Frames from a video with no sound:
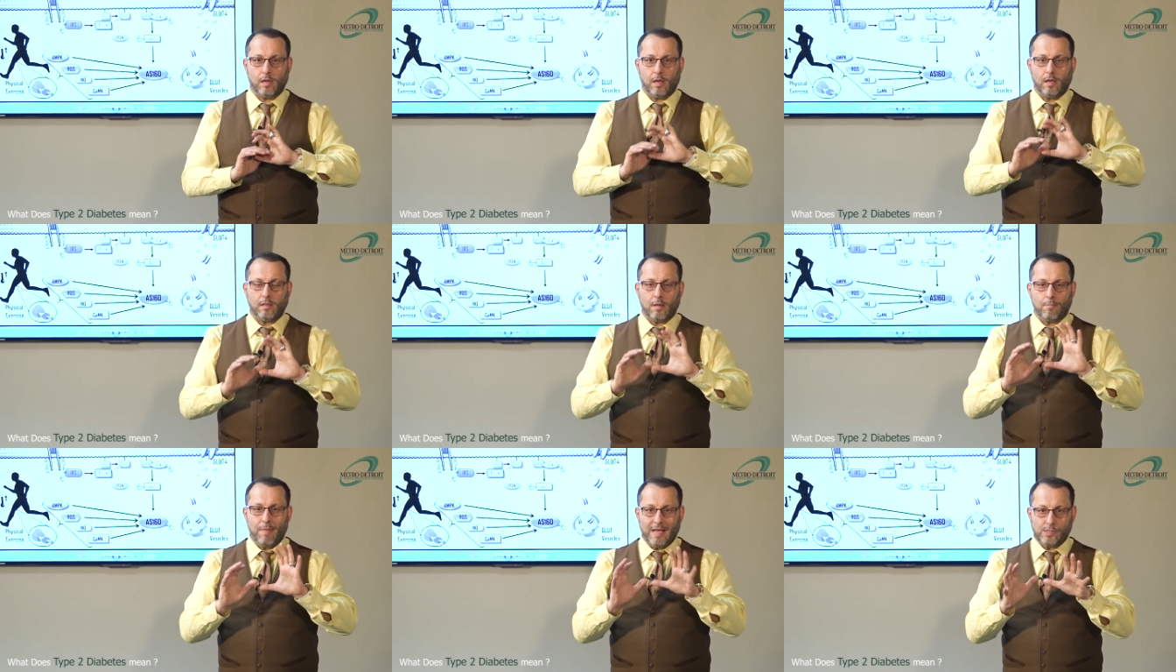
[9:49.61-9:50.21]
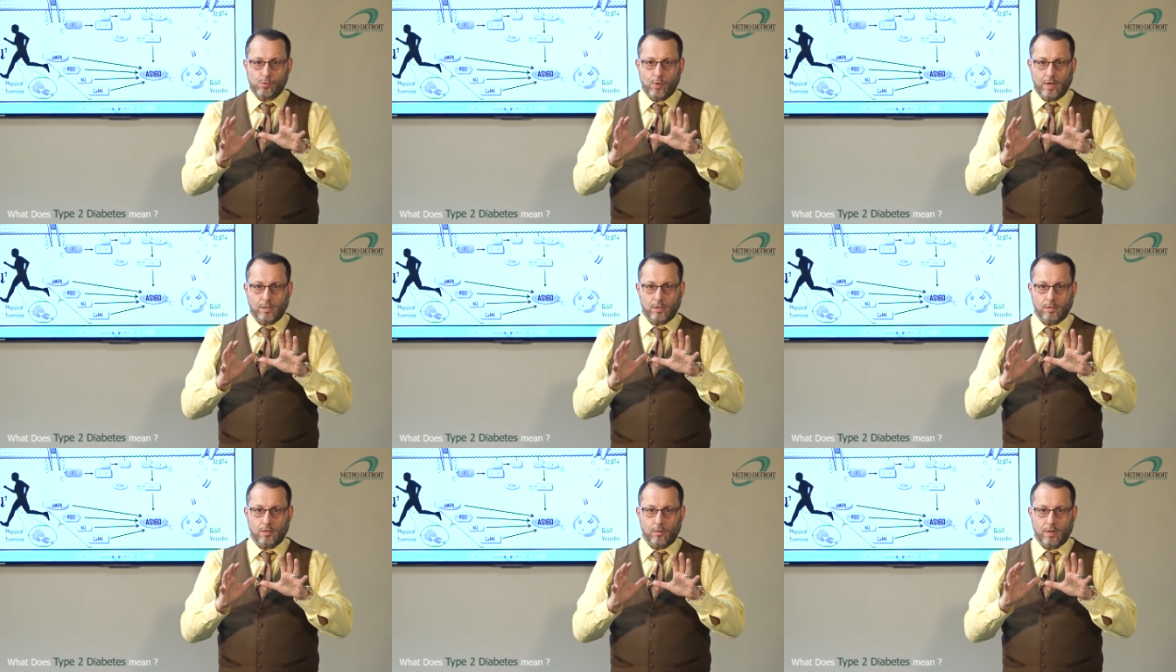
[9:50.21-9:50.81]
And the best way
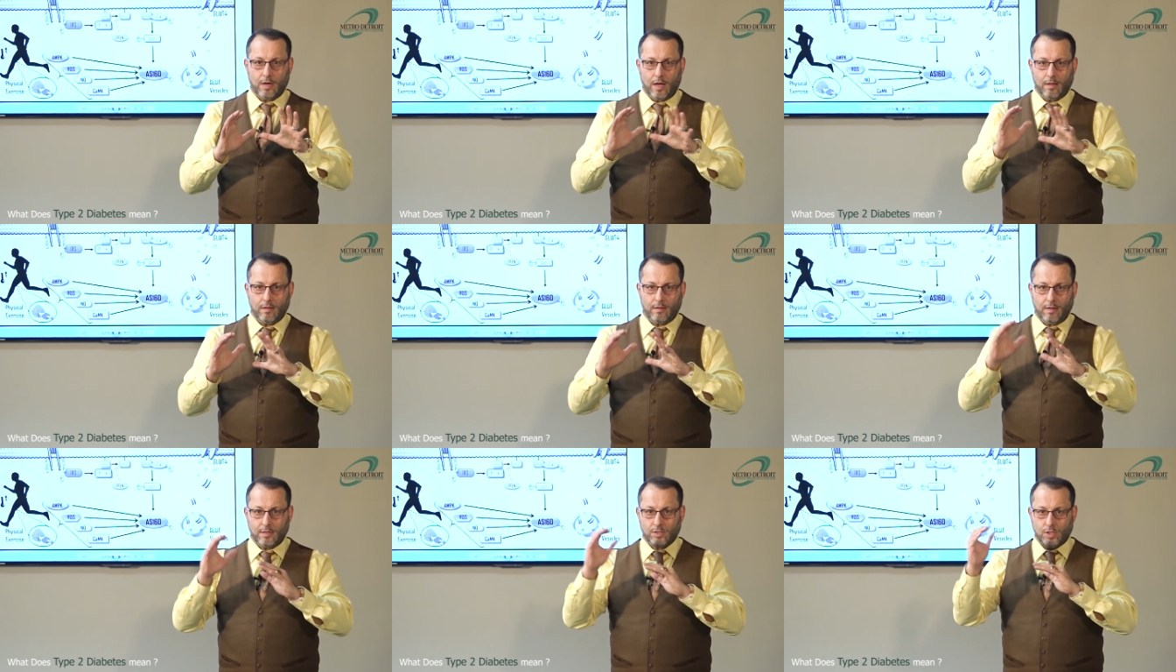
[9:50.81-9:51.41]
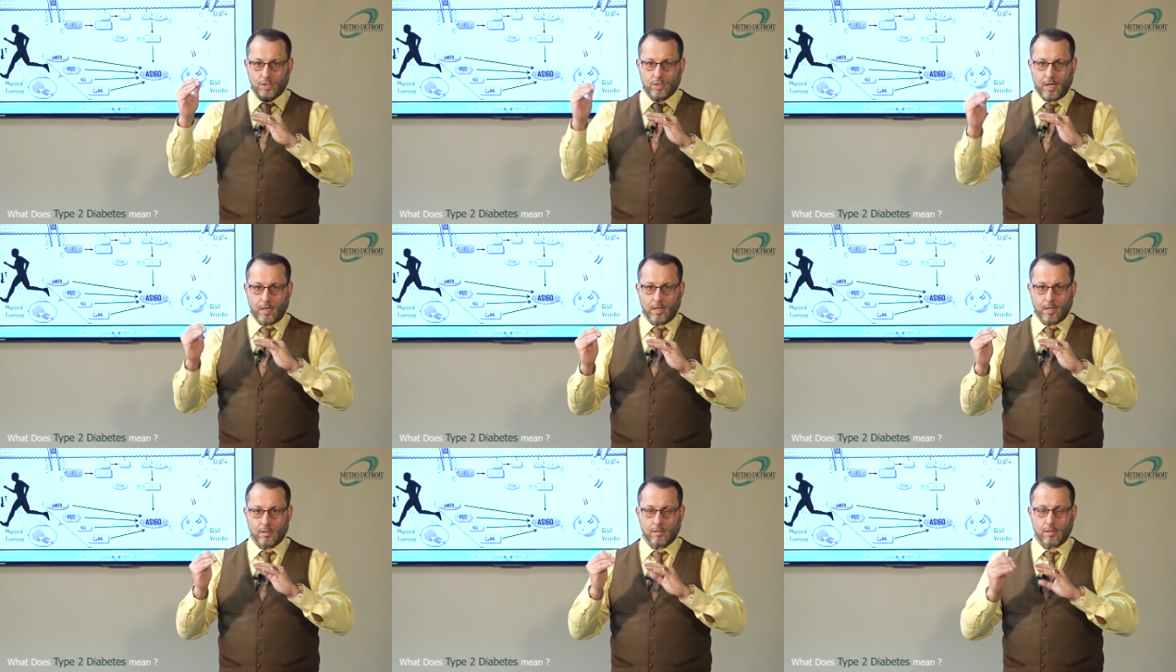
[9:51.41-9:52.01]
to do it, other than just
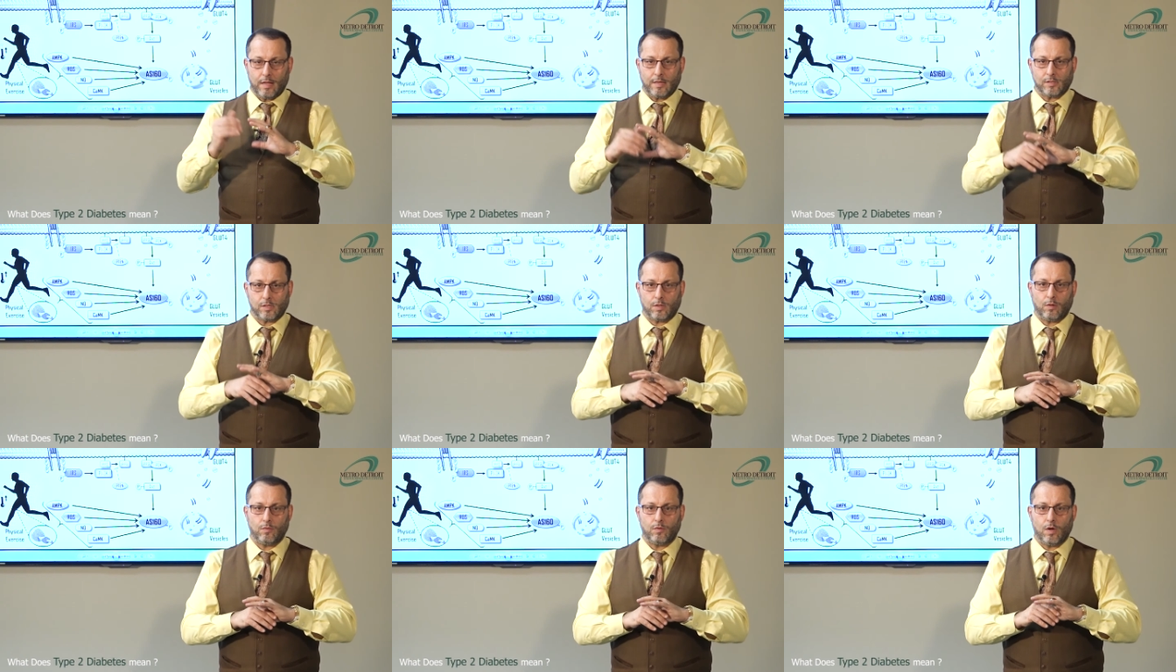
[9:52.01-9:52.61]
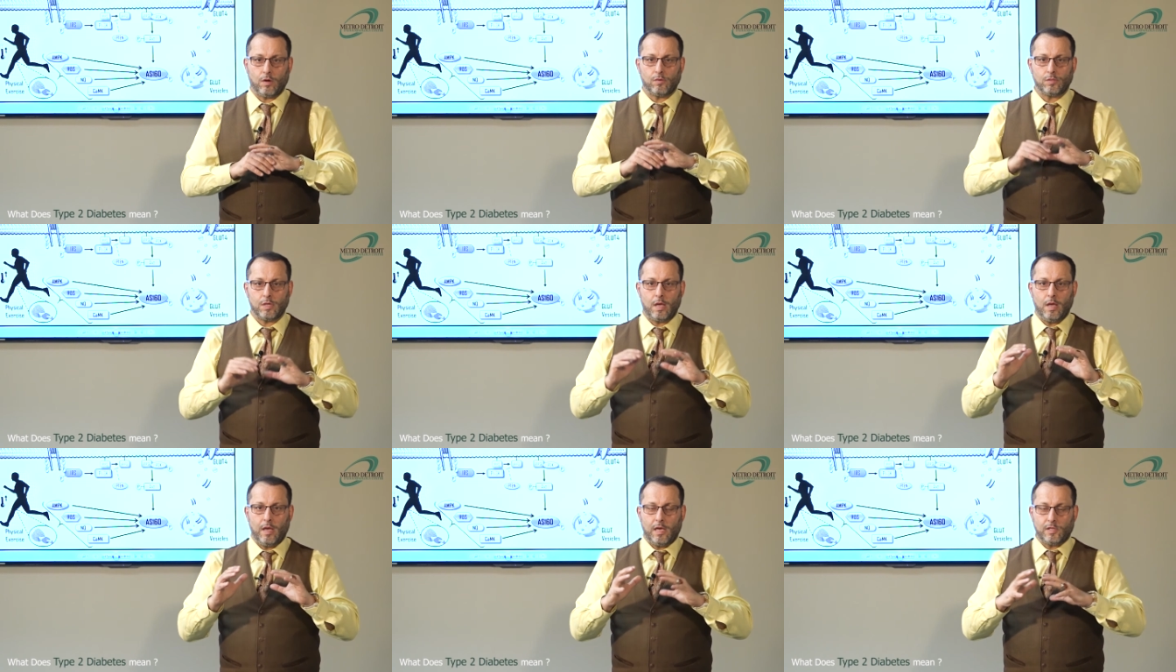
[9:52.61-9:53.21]
taking less glucose,
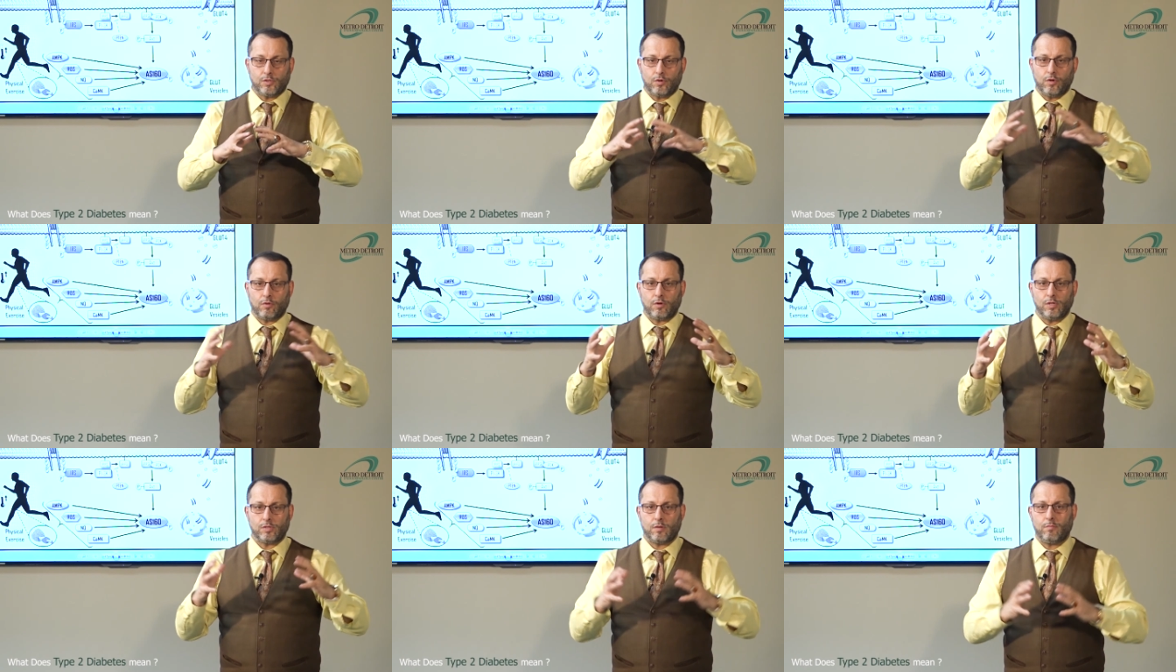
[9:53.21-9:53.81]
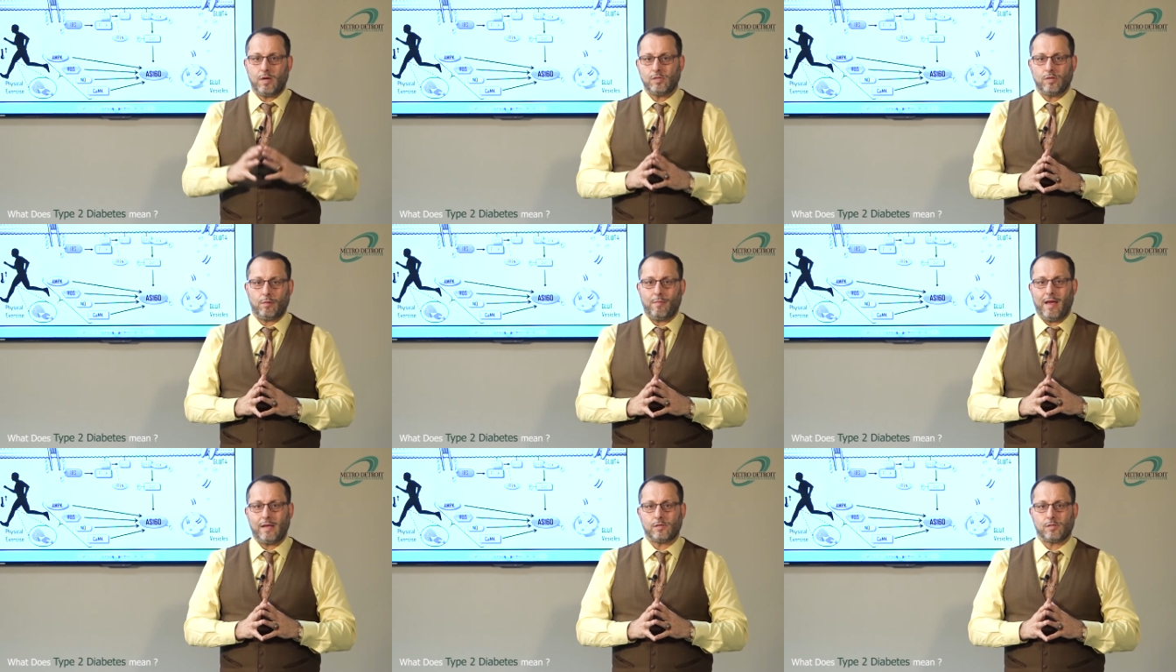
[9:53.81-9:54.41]
is to increase the muscle
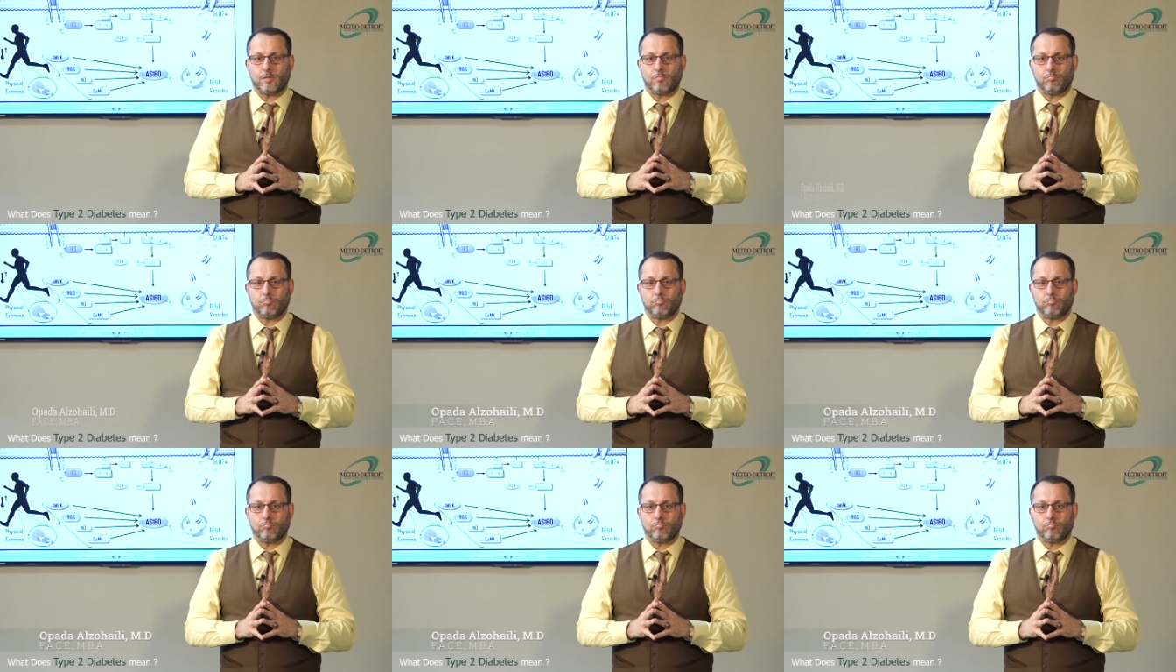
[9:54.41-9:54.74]
mass.